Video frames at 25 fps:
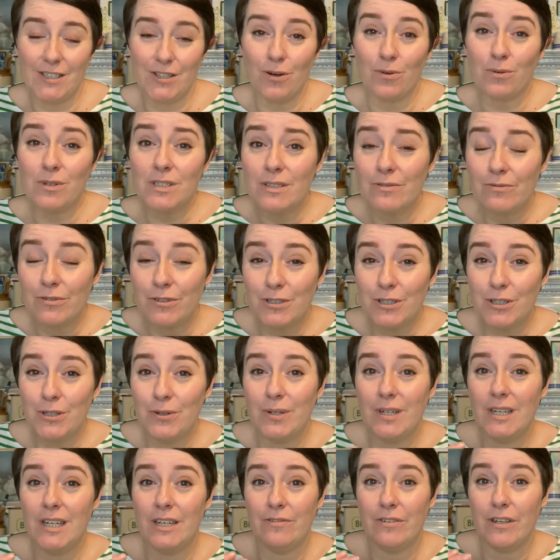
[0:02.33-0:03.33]
those of us who
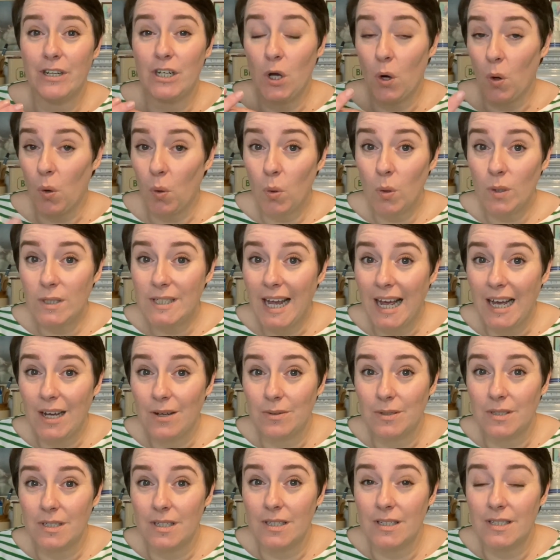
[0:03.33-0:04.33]
live in old
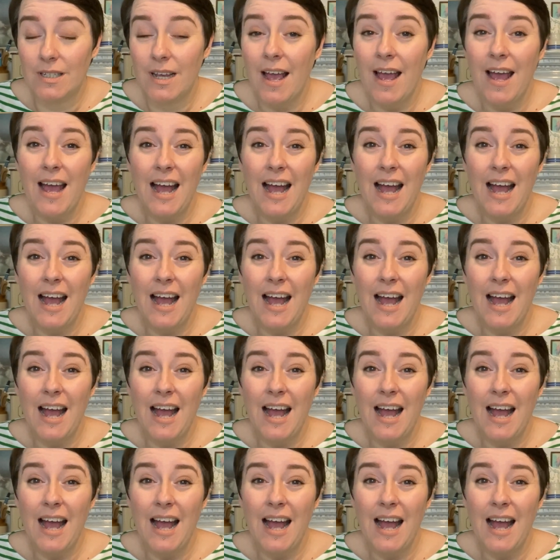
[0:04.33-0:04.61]
houses